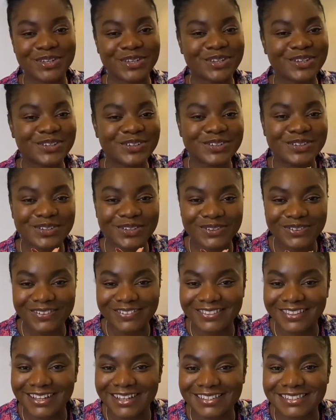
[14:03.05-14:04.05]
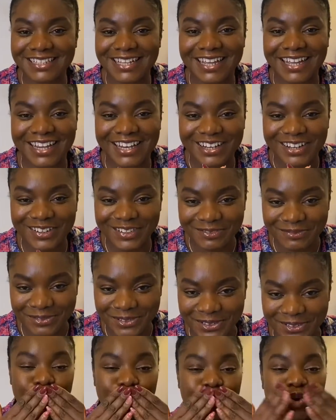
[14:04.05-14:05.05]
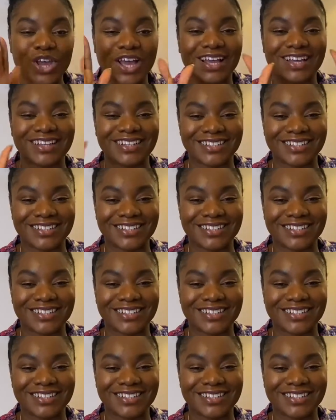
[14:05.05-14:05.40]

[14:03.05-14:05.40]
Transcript: You know that I love you. Mwah.